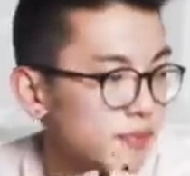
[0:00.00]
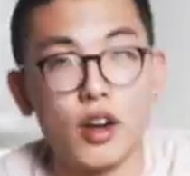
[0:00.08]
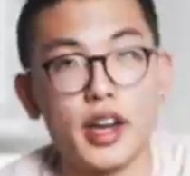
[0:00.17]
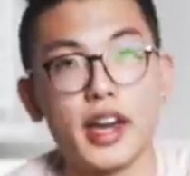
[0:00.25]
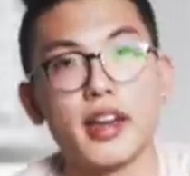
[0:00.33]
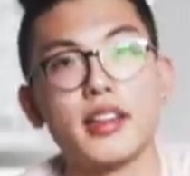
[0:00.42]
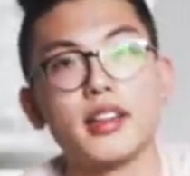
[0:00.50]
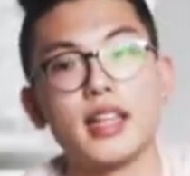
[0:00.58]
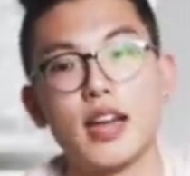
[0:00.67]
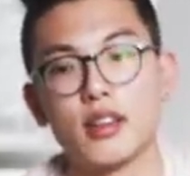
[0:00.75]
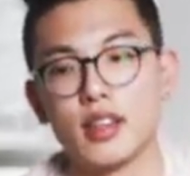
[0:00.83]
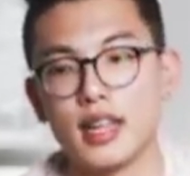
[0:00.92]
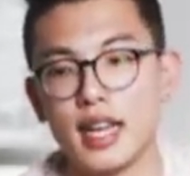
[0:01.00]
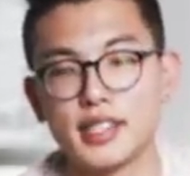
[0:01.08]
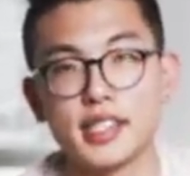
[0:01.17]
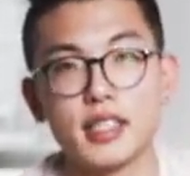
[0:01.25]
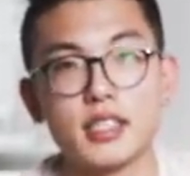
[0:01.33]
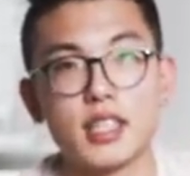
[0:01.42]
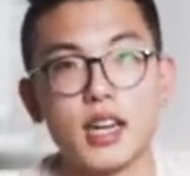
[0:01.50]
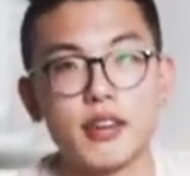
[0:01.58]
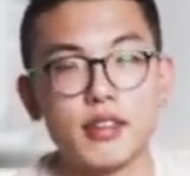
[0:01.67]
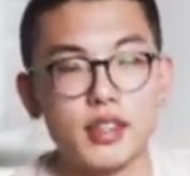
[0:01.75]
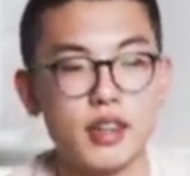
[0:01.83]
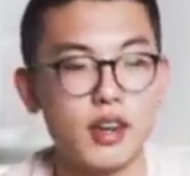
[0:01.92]
Okay, now the last thing to
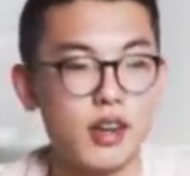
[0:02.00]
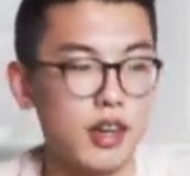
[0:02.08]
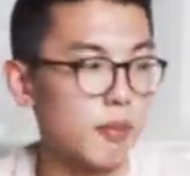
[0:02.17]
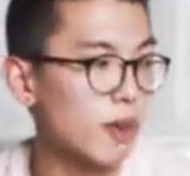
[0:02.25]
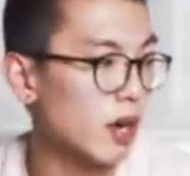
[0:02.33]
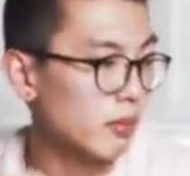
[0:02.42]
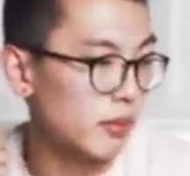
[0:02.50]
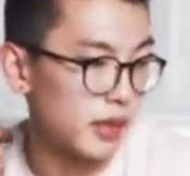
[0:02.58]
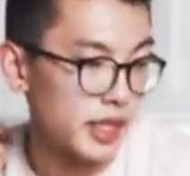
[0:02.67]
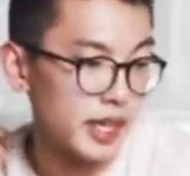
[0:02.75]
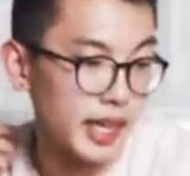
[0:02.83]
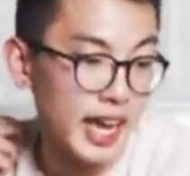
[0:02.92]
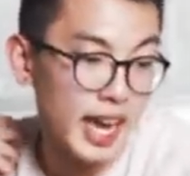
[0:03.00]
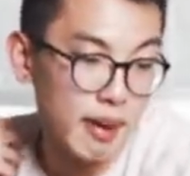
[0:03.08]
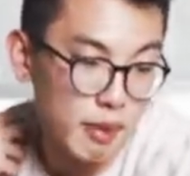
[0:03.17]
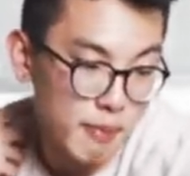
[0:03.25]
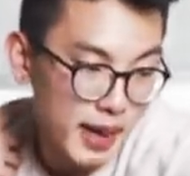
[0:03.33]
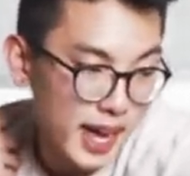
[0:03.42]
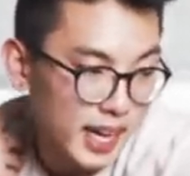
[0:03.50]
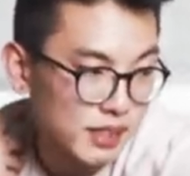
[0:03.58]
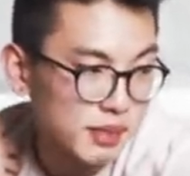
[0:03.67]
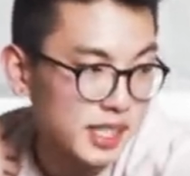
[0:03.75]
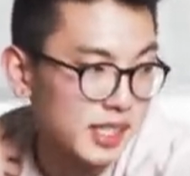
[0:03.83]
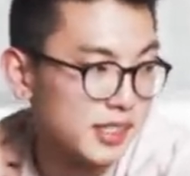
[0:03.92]
cover are probably the camera bags,
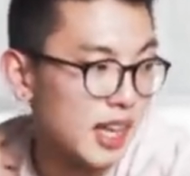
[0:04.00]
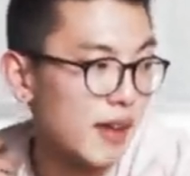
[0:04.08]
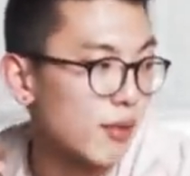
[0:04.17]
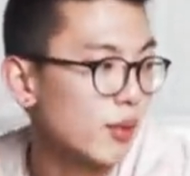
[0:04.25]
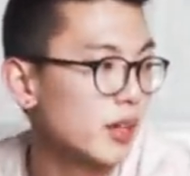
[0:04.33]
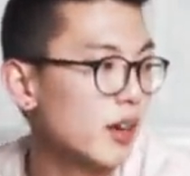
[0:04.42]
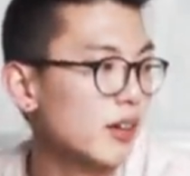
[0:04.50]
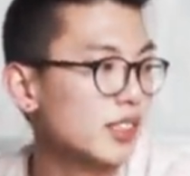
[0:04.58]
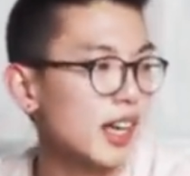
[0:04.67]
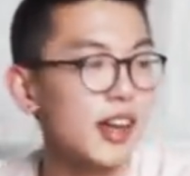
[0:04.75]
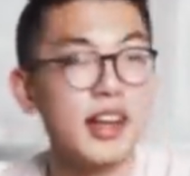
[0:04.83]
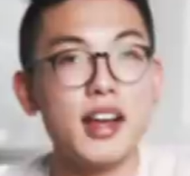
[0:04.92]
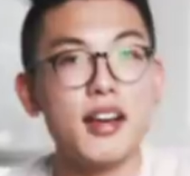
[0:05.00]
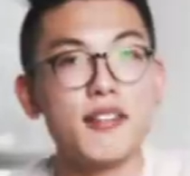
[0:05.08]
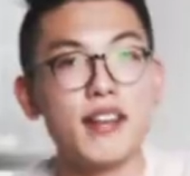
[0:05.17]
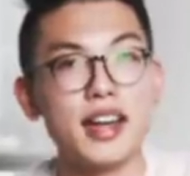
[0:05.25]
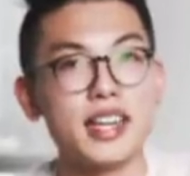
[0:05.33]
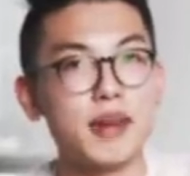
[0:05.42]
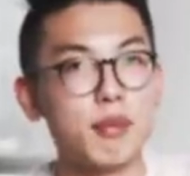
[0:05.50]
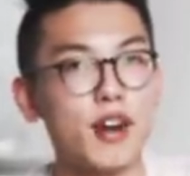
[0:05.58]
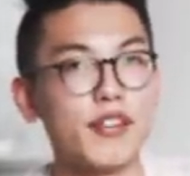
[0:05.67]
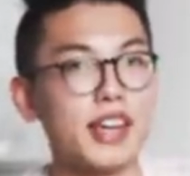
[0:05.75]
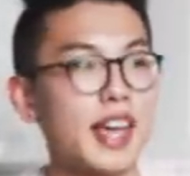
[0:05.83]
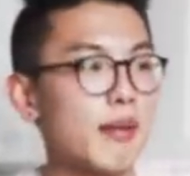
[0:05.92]
because everyone knows that finding a
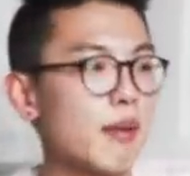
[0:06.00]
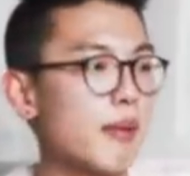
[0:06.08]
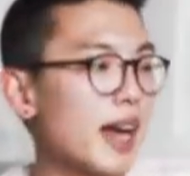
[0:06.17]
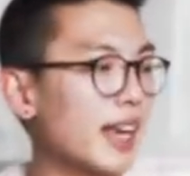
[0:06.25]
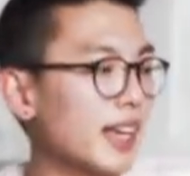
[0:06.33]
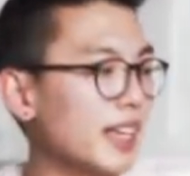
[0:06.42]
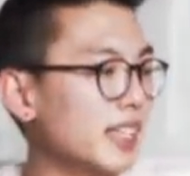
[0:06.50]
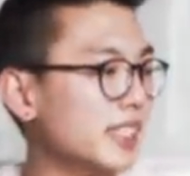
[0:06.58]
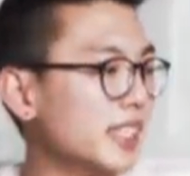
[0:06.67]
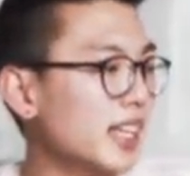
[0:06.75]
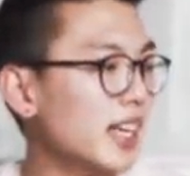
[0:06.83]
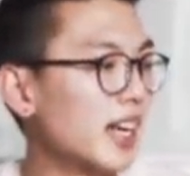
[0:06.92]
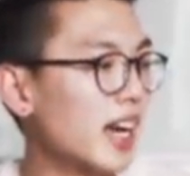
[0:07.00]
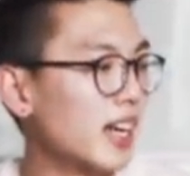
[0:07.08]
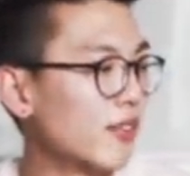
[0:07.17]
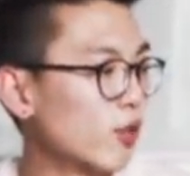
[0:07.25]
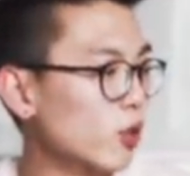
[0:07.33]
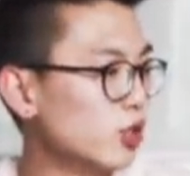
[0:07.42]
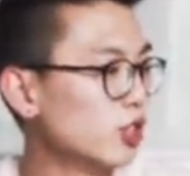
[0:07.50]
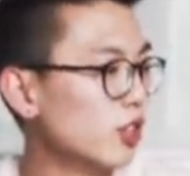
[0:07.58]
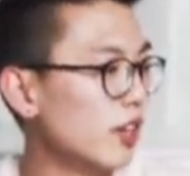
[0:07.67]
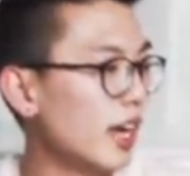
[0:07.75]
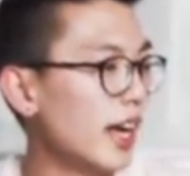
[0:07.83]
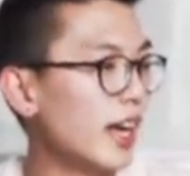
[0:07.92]
perfect camera bag is kind of
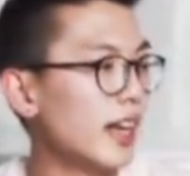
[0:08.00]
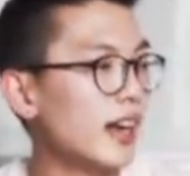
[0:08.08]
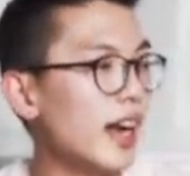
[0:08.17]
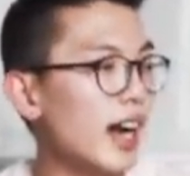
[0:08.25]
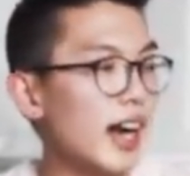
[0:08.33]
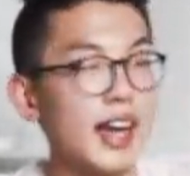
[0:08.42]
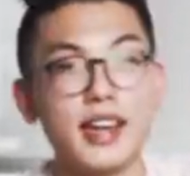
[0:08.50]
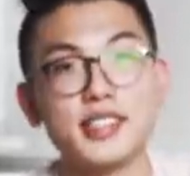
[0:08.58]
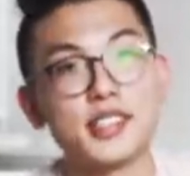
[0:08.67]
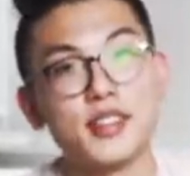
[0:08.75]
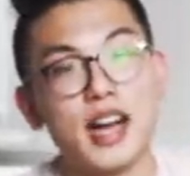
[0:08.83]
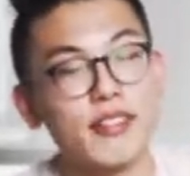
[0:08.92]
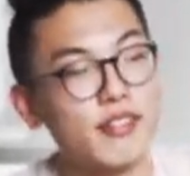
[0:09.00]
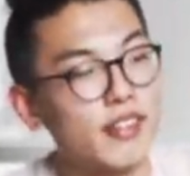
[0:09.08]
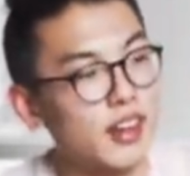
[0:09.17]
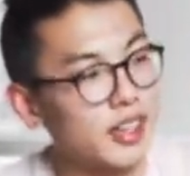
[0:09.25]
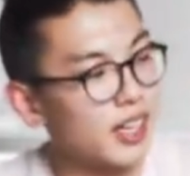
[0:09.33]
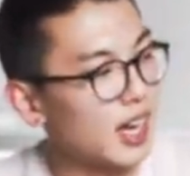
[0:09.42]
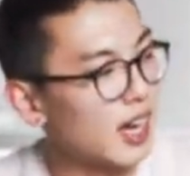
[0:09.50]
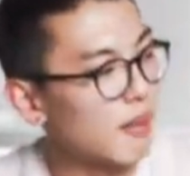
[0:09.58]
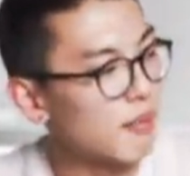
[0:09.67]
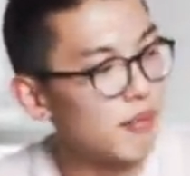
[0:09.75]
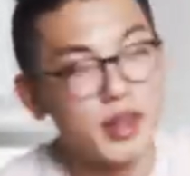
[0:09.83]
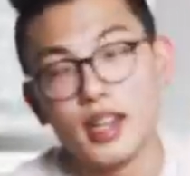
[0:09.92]
crucial, and I still haven't found it.
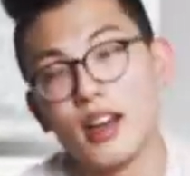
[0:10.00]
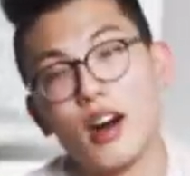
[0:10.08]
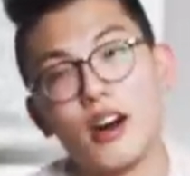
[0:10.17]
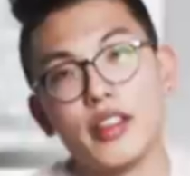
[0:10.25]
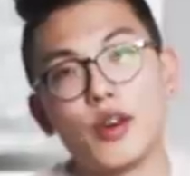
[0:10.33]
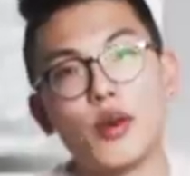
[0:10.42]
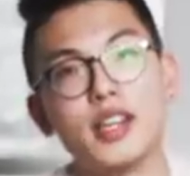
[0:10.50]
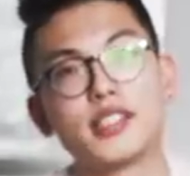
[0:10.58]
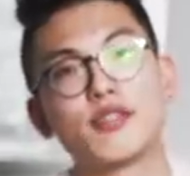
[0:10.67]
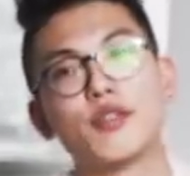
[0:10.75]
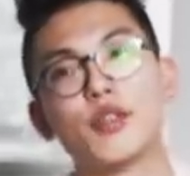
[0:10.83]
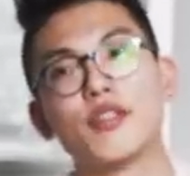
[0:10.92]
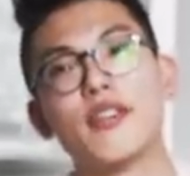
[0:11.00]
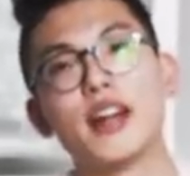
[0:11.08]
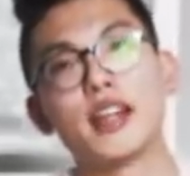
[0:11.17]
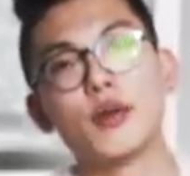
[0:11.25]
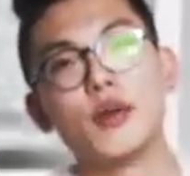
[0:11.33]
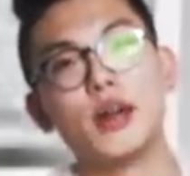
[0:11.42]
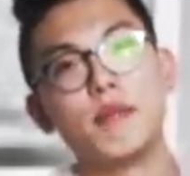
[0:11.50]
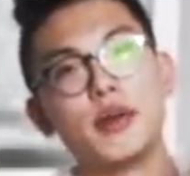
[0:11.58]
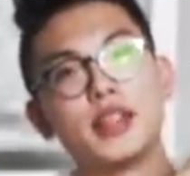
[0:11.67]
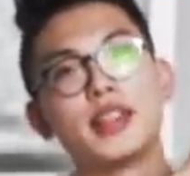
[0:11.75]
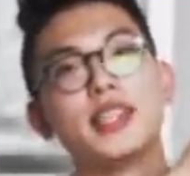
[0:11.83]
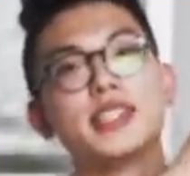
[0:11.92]
I'm on the quest for finding one,
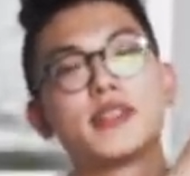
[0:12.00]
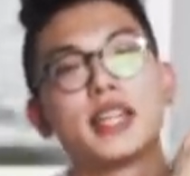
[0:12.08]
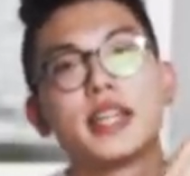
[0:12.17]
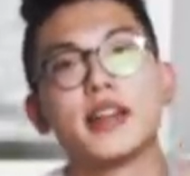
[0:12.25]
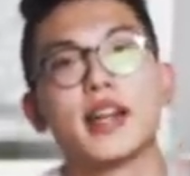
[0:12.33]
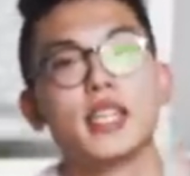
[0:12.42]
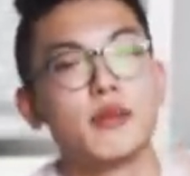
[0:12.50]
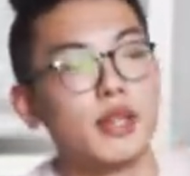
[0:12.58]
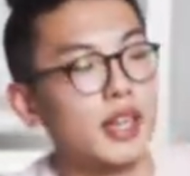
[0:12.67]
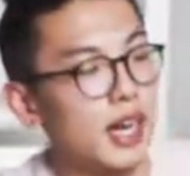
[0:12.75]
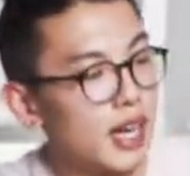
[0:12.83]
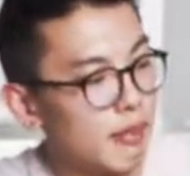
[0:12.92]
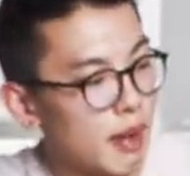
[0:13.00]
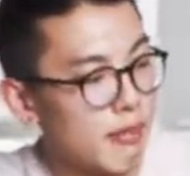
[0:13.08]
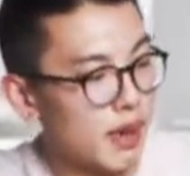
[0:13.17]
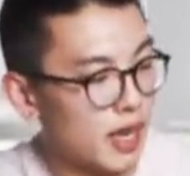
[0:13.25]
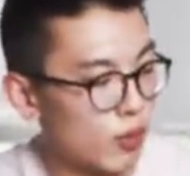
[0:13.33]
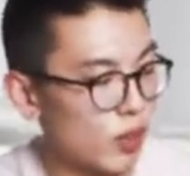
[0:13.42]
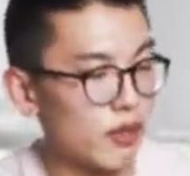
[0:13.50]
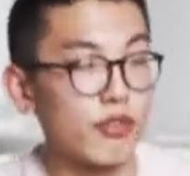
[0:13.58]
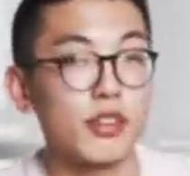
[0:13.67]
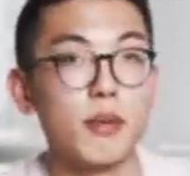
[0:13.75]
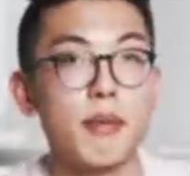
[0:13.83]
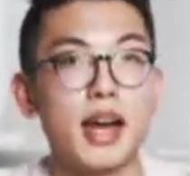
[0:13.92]
but this right here has been kind of my main one
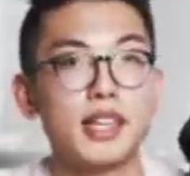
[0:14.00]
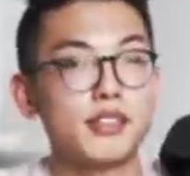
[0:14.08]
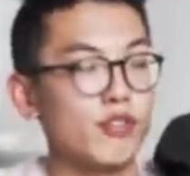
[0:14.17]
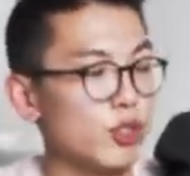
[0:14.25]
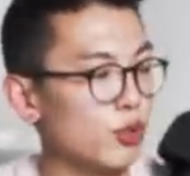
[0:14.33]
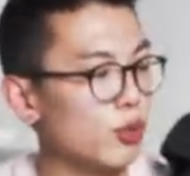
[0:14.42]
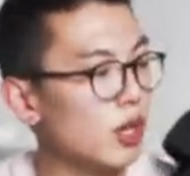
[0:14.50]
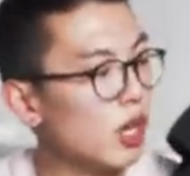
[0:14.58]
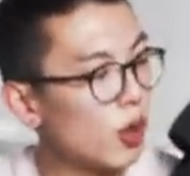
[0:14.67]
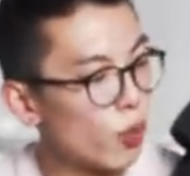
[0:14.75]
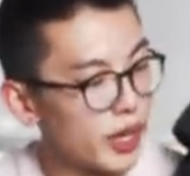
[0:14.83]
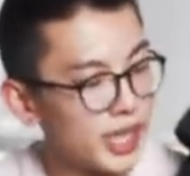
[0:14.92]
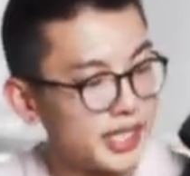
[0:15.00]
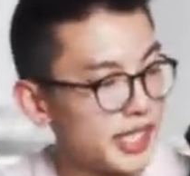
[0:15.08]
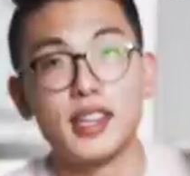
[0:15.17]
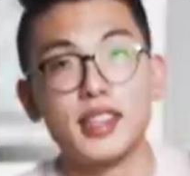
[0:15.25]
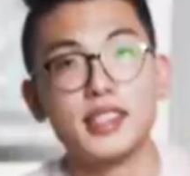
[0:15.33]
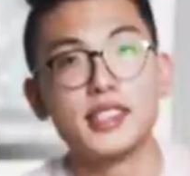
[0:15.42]
for the past few weeks, and